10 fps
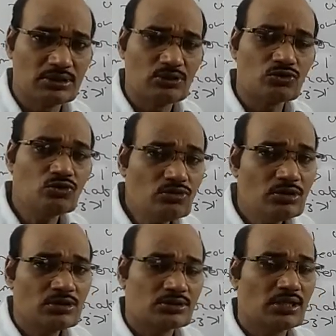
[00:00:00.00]
Due
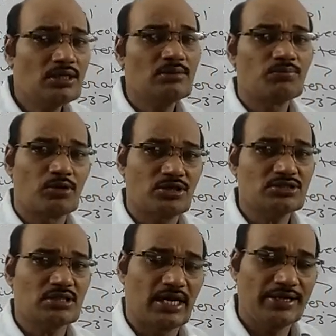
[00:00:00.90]
to the
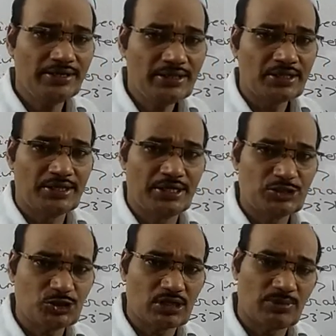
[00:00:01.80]
plus I
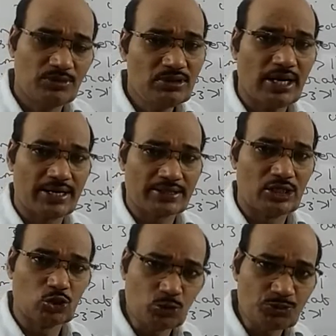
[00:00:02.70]
nature of the
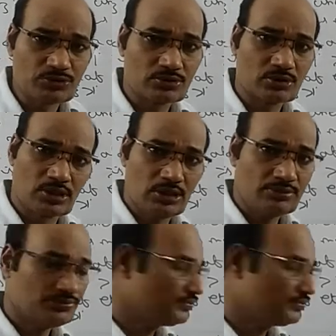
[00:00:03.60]
alkyl groups. Clear?